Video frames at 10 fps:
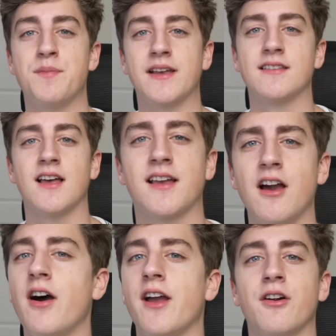being like,
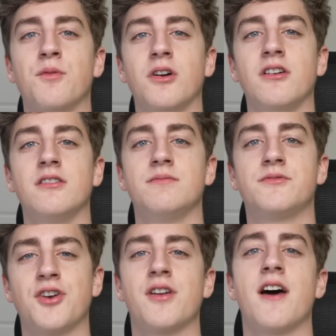oh, I heard we're
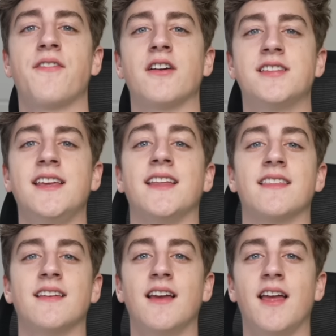showing off our teeth.
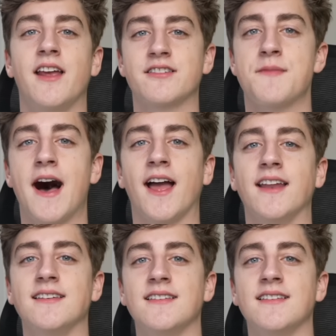Here's mine.